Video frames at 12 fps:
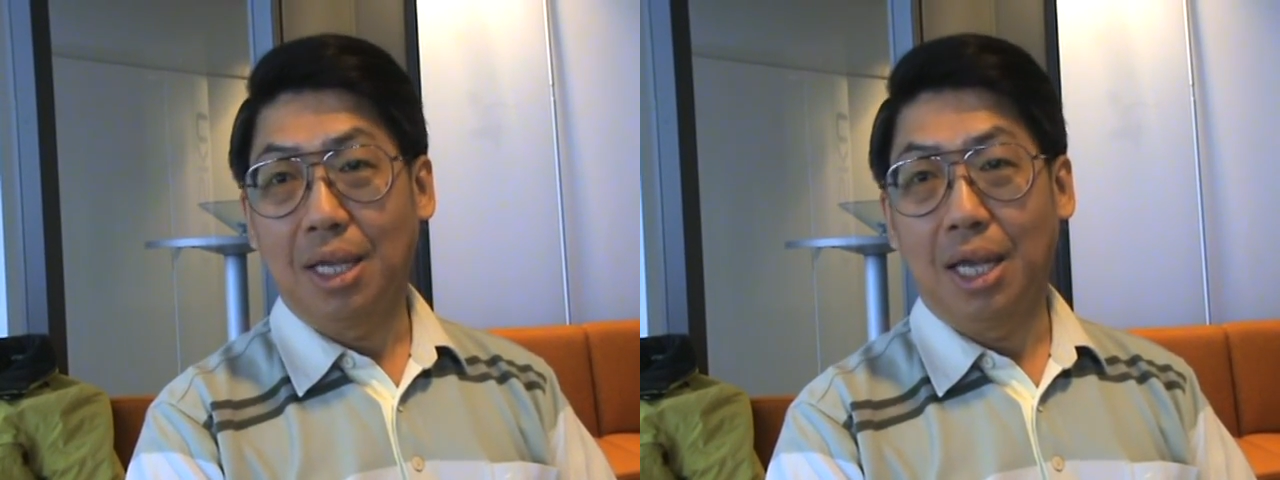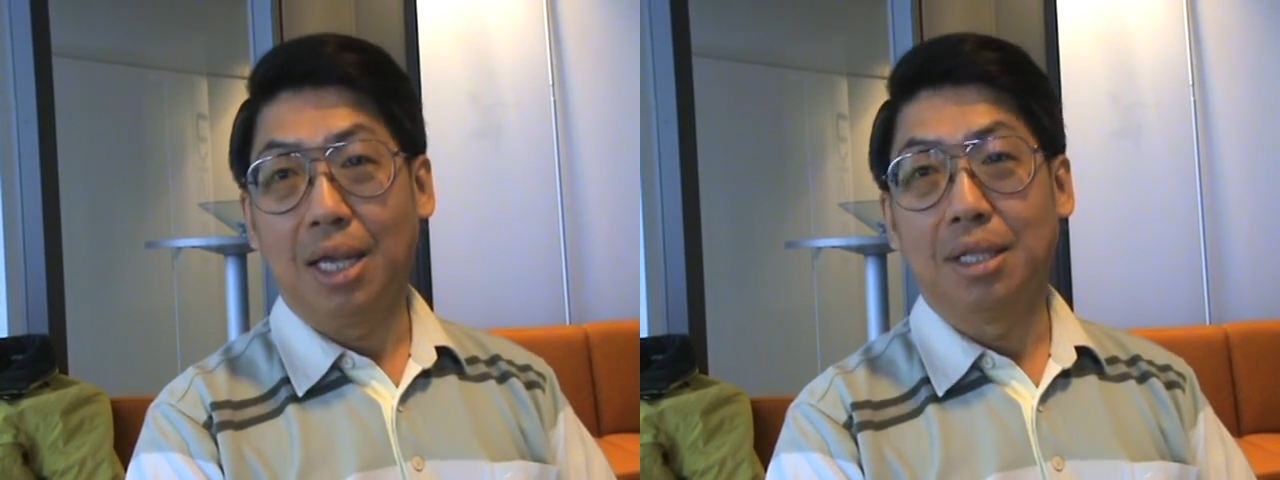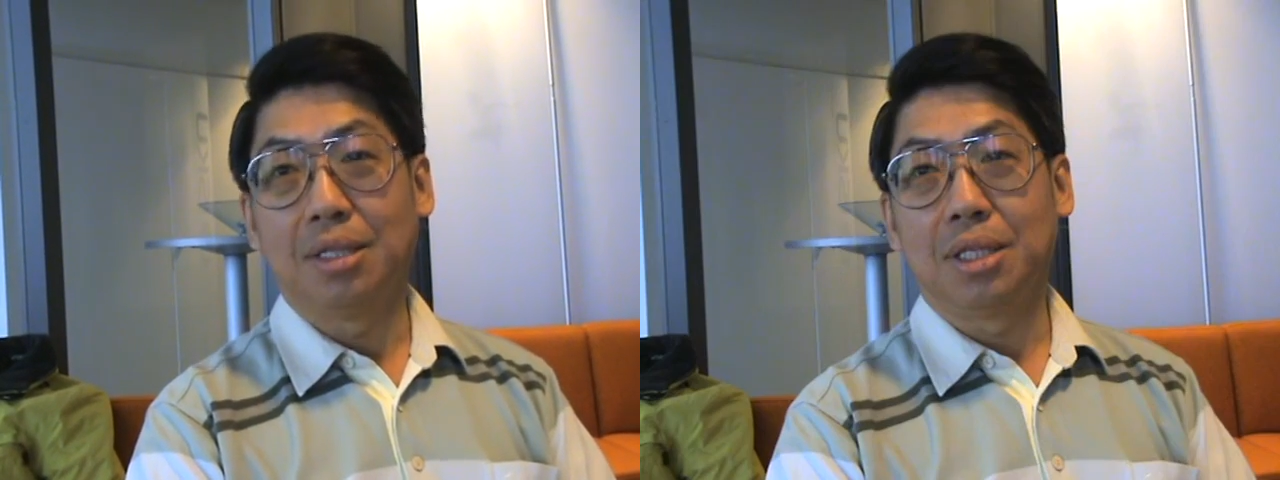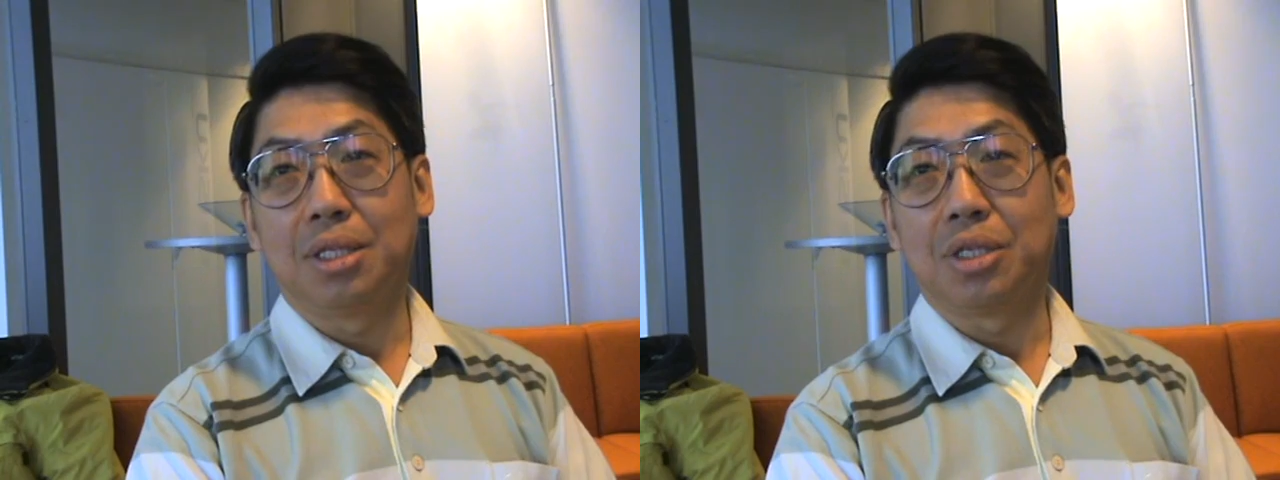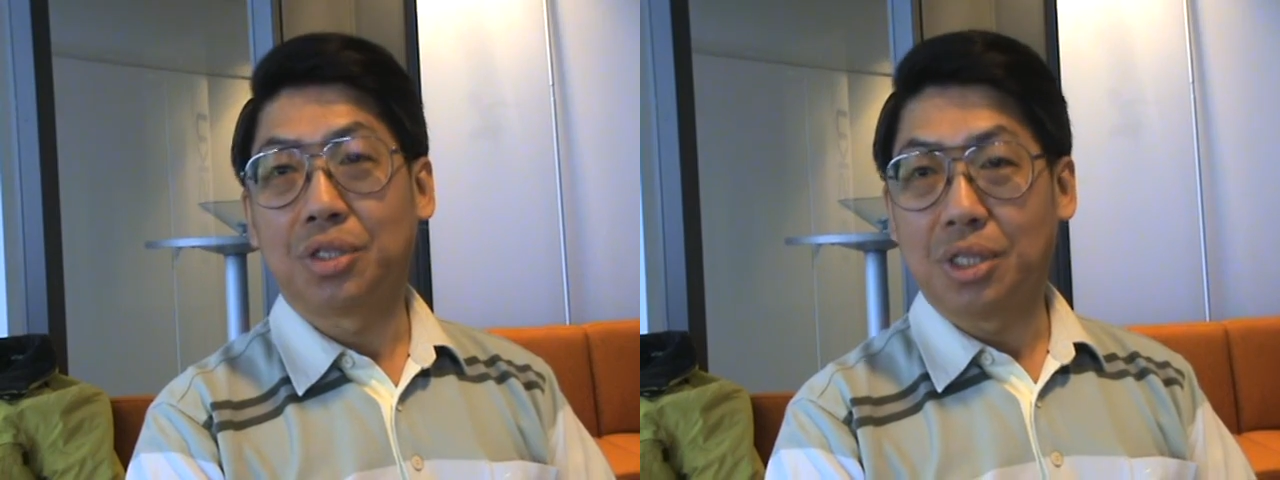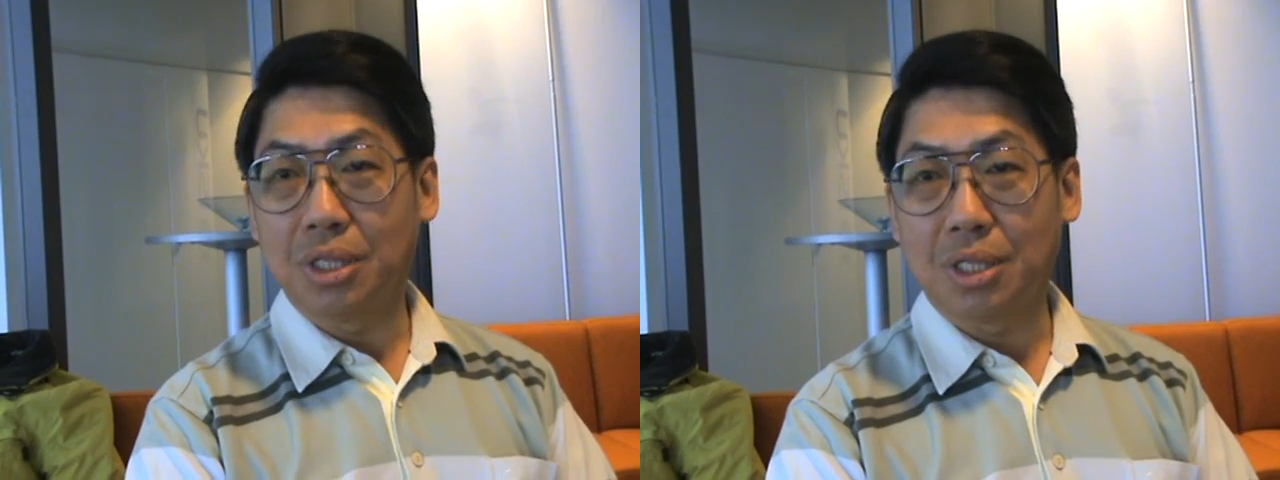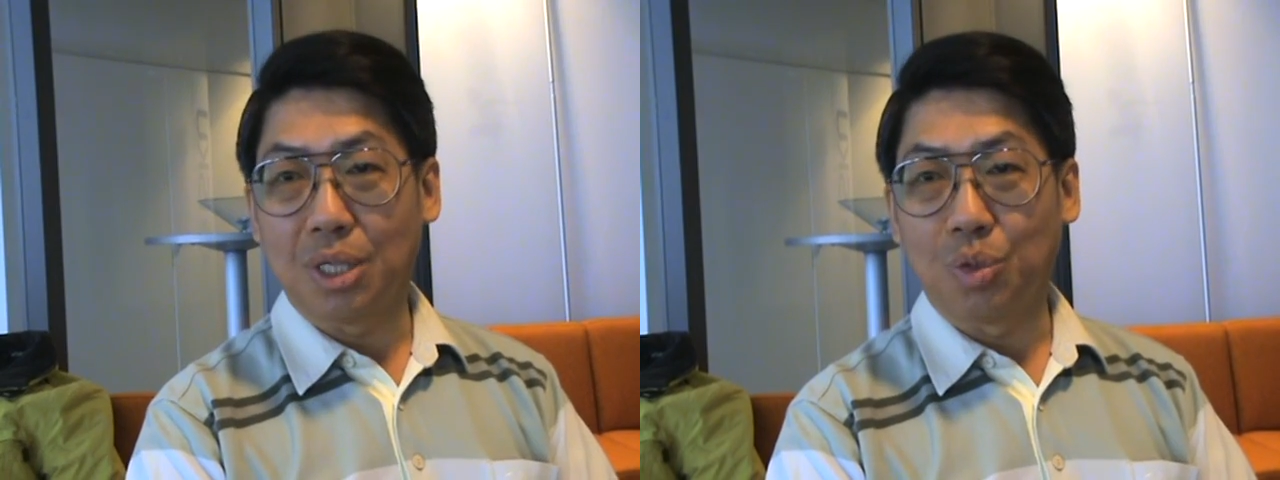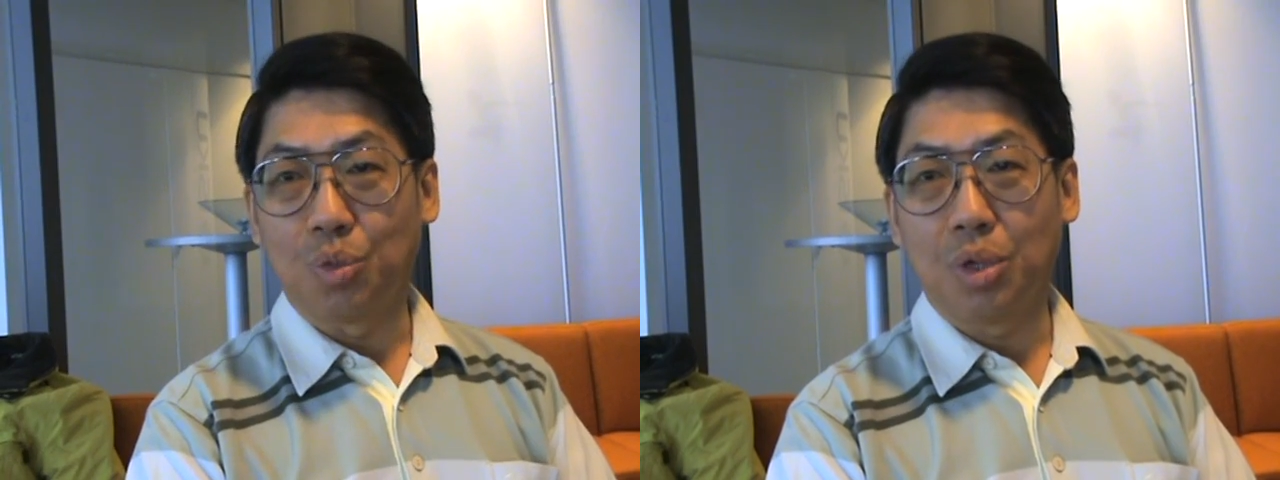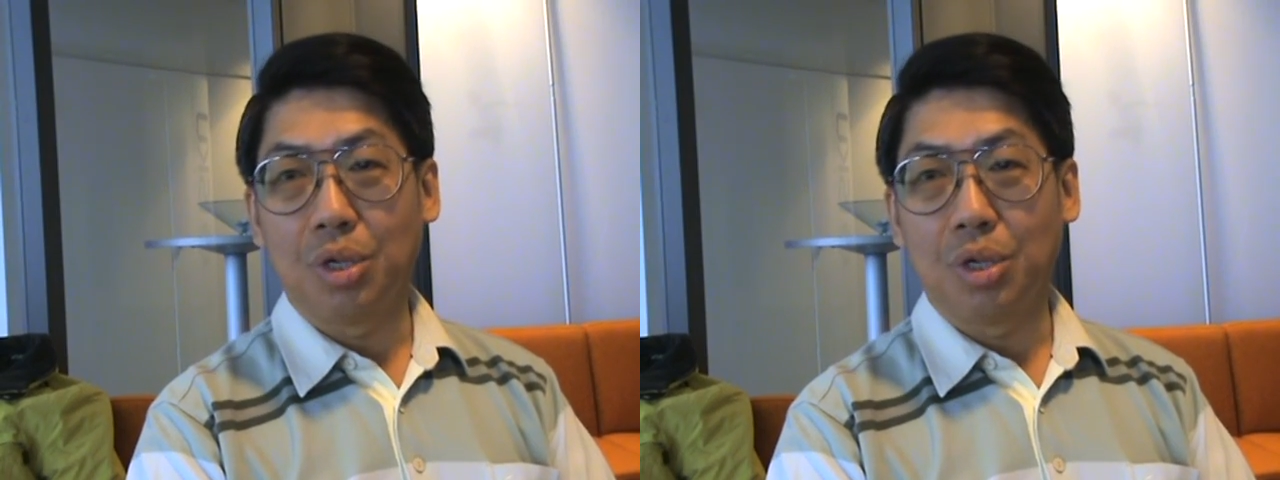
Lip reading: and the system